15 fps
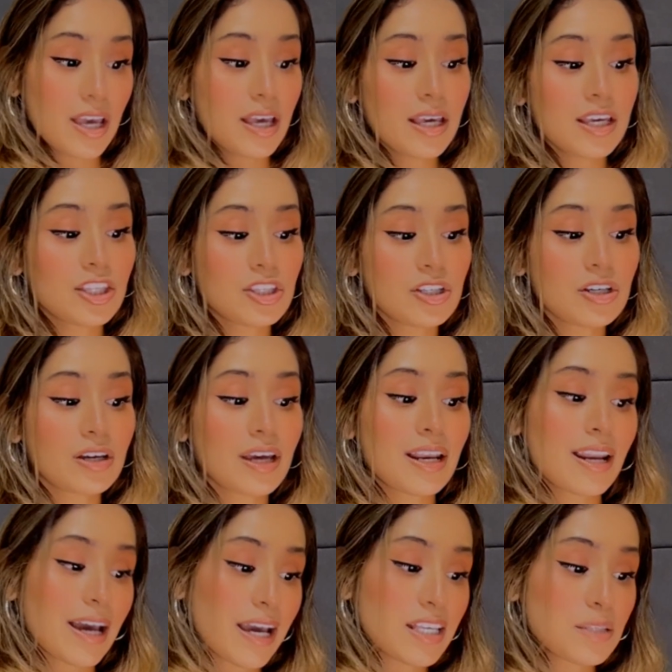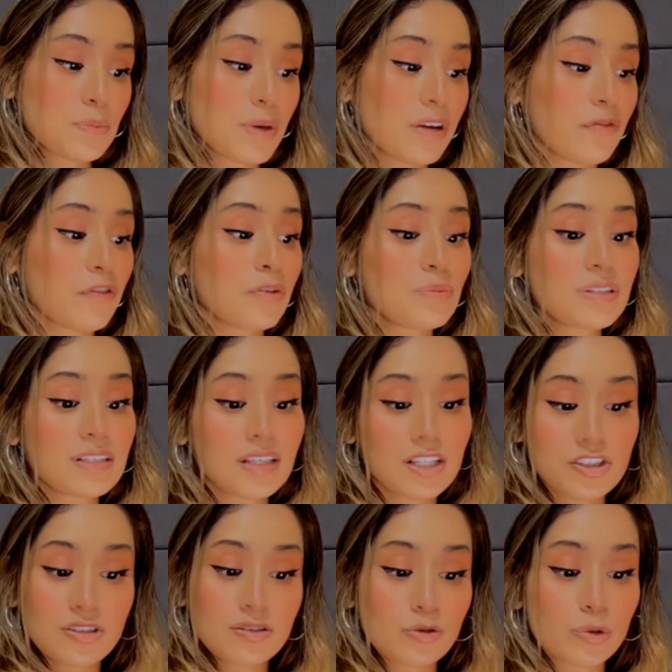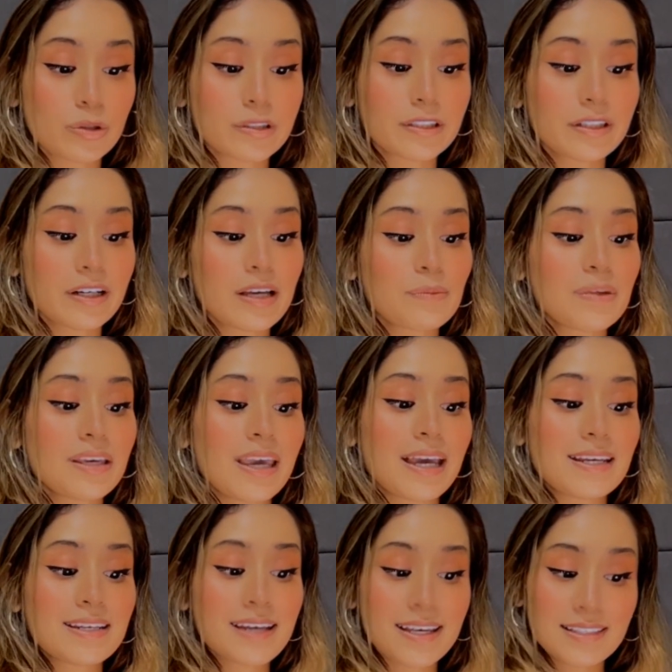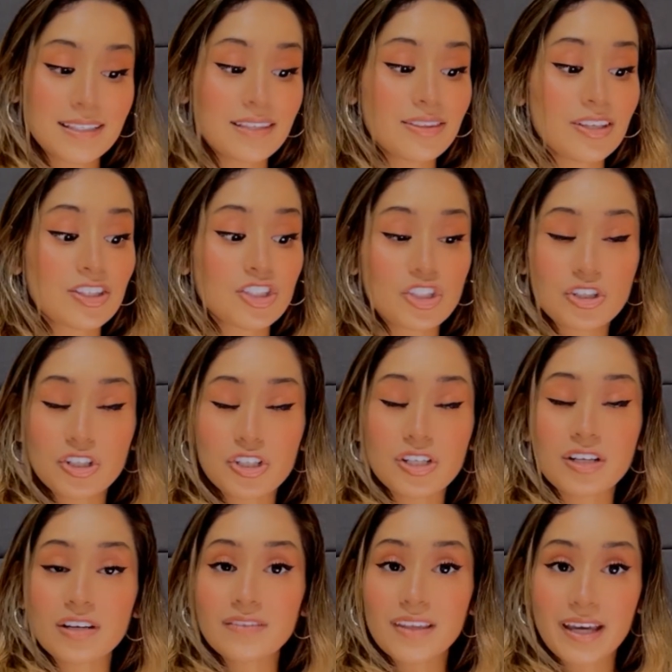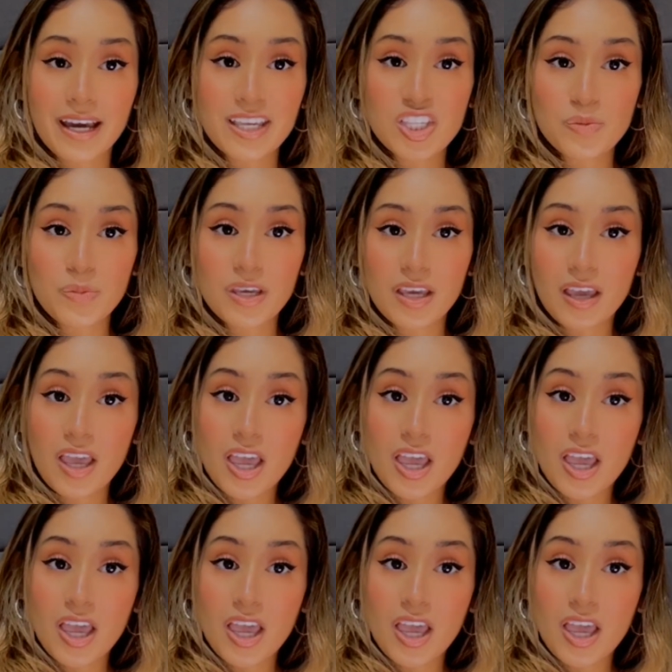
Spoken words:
he took an ice pick from his kitchen drawer and began testing the insertion of the ice pick